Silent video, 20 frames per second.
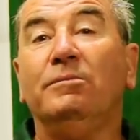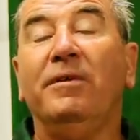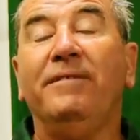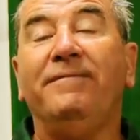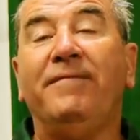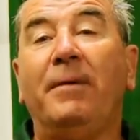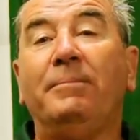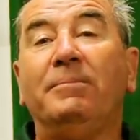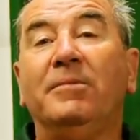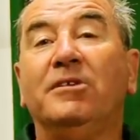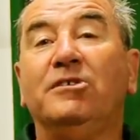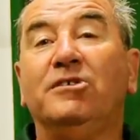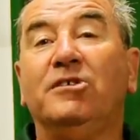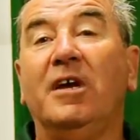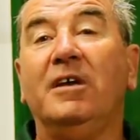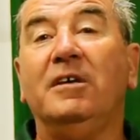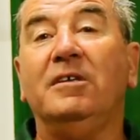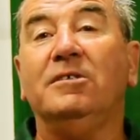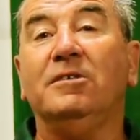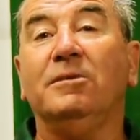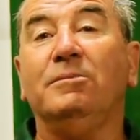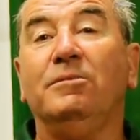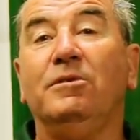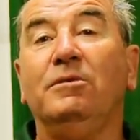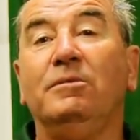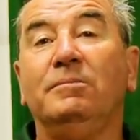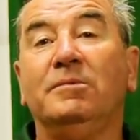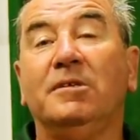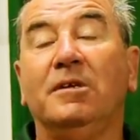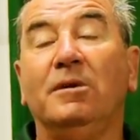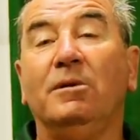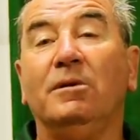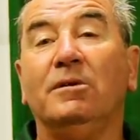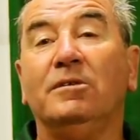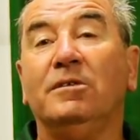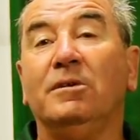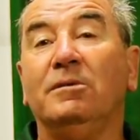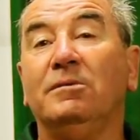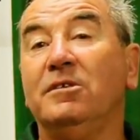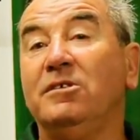revamped the changing rooms and
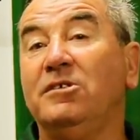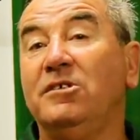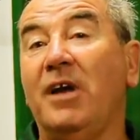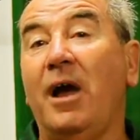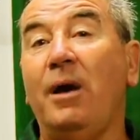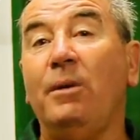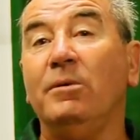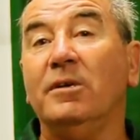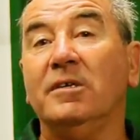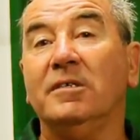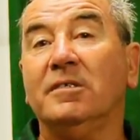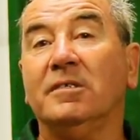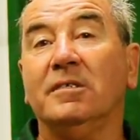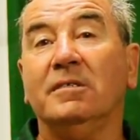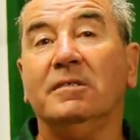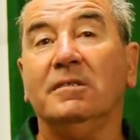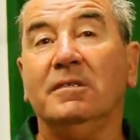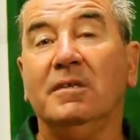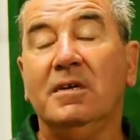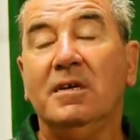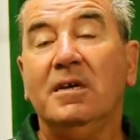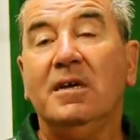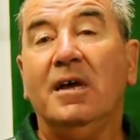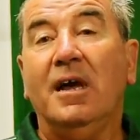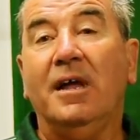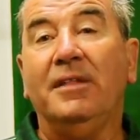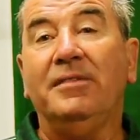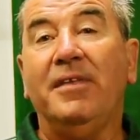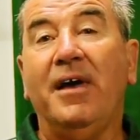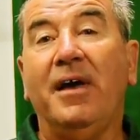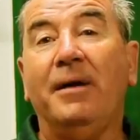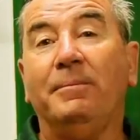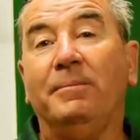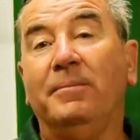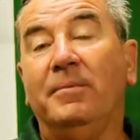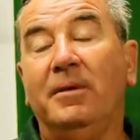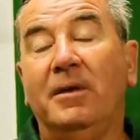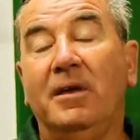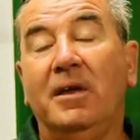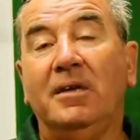also the showers, and
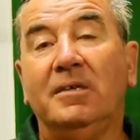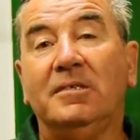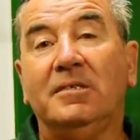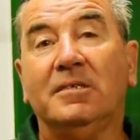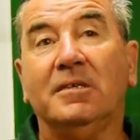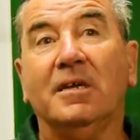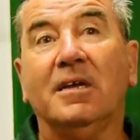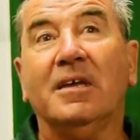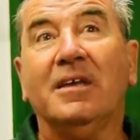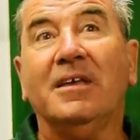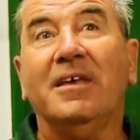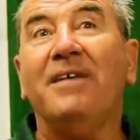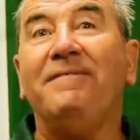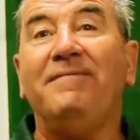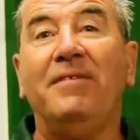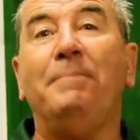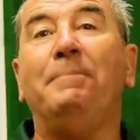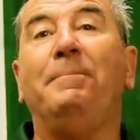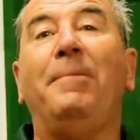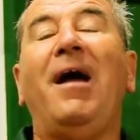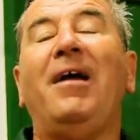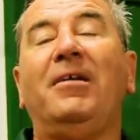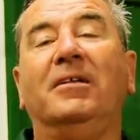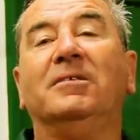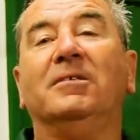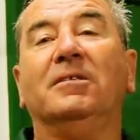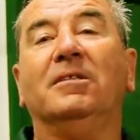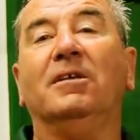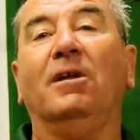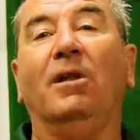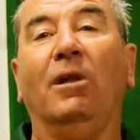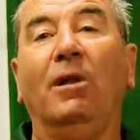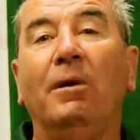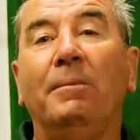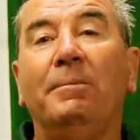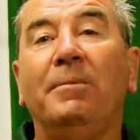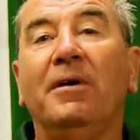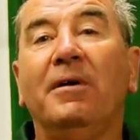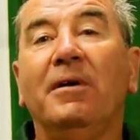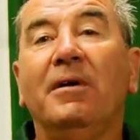that is giving back to the
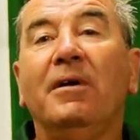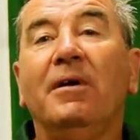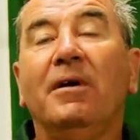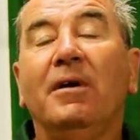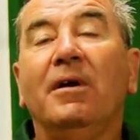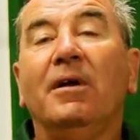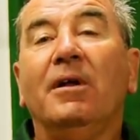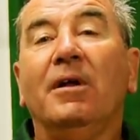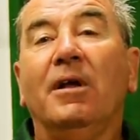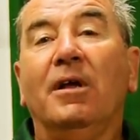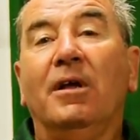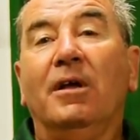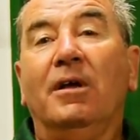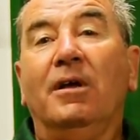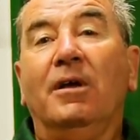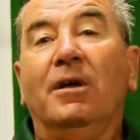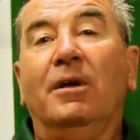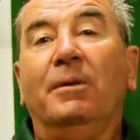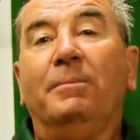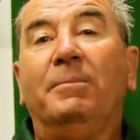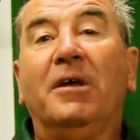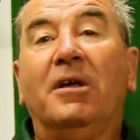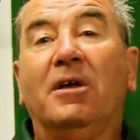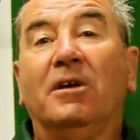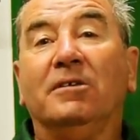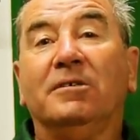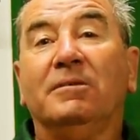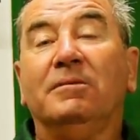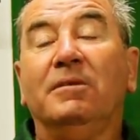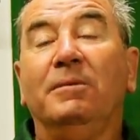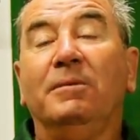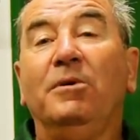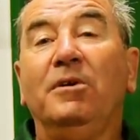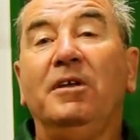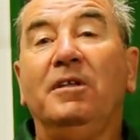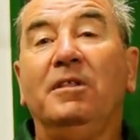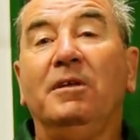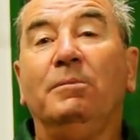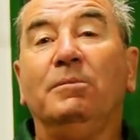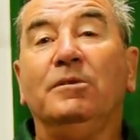club because of the
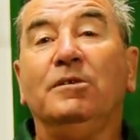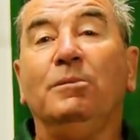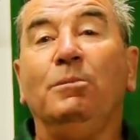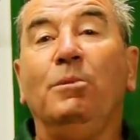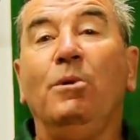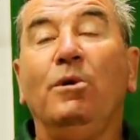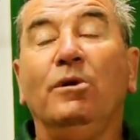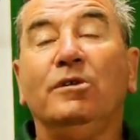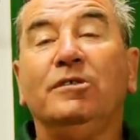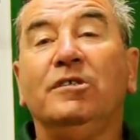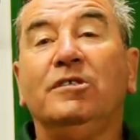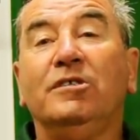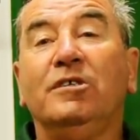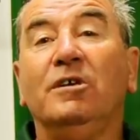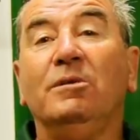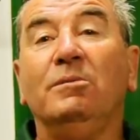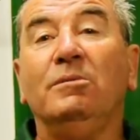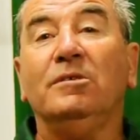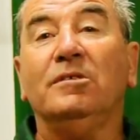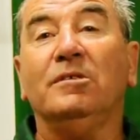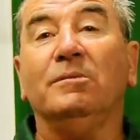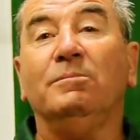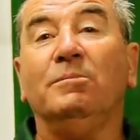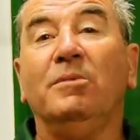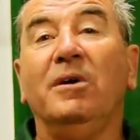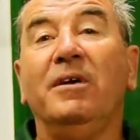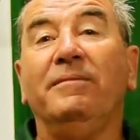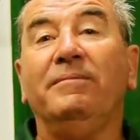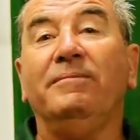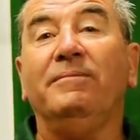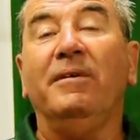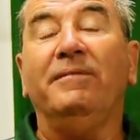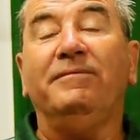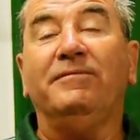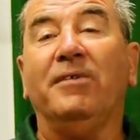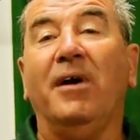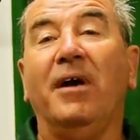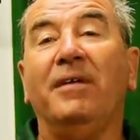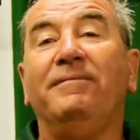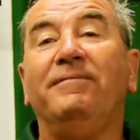money that was awarded to us, and we've
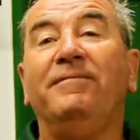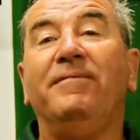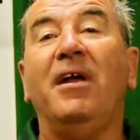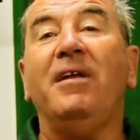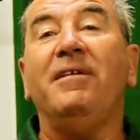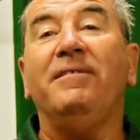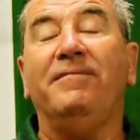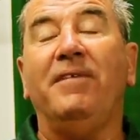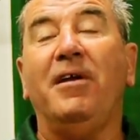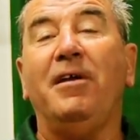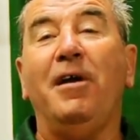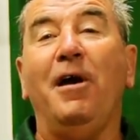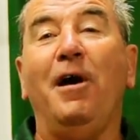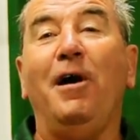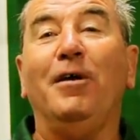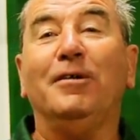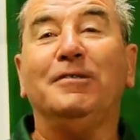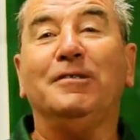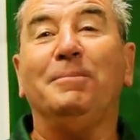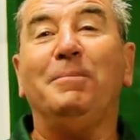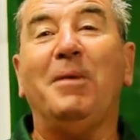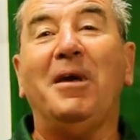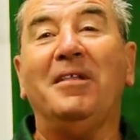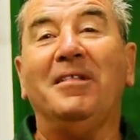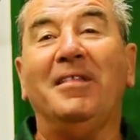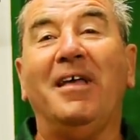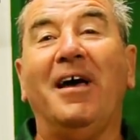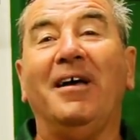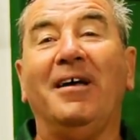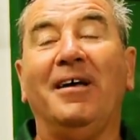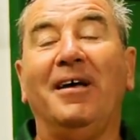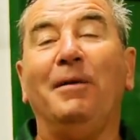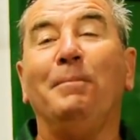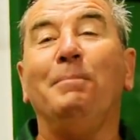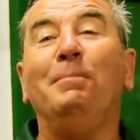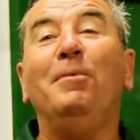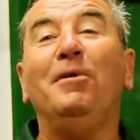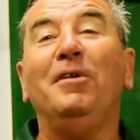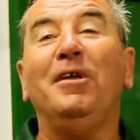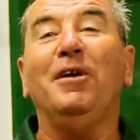tried very, very hard to make
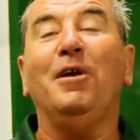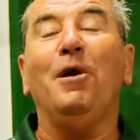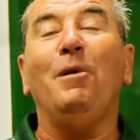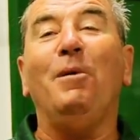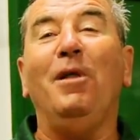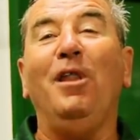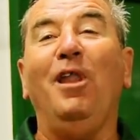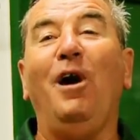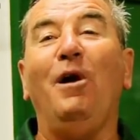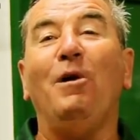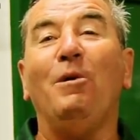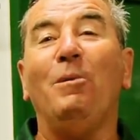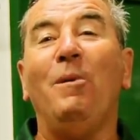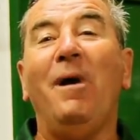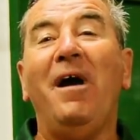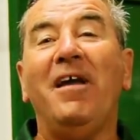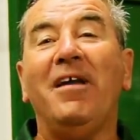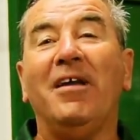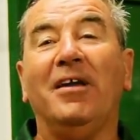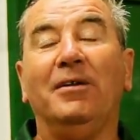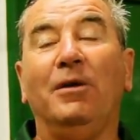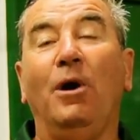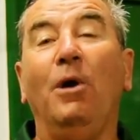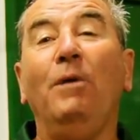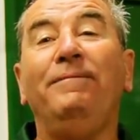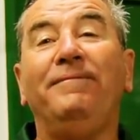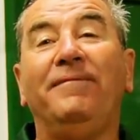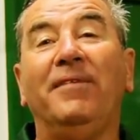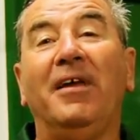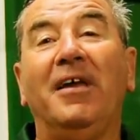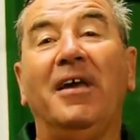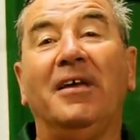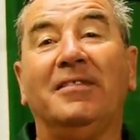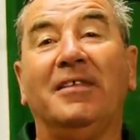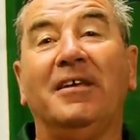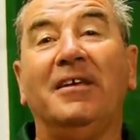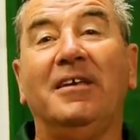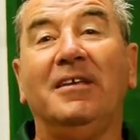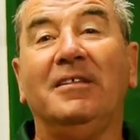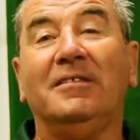that money go a long way, and hopefully I
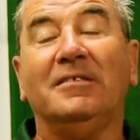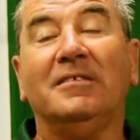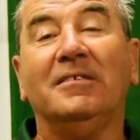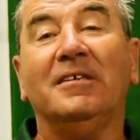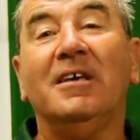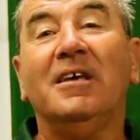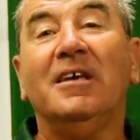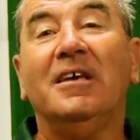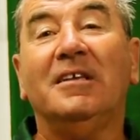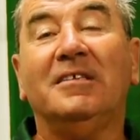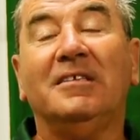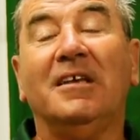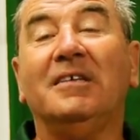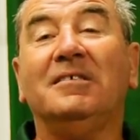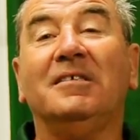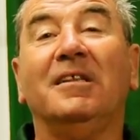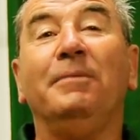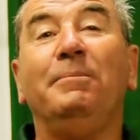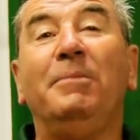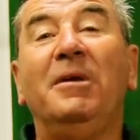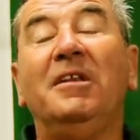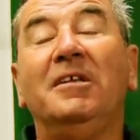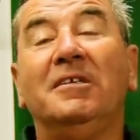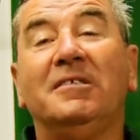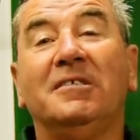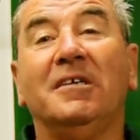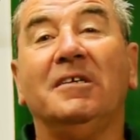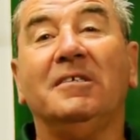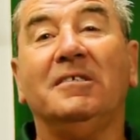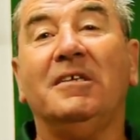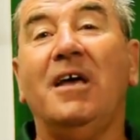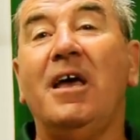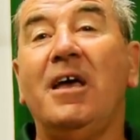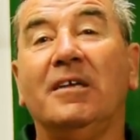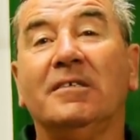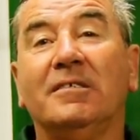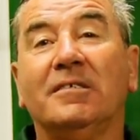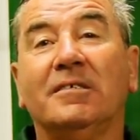think it's actually been a success.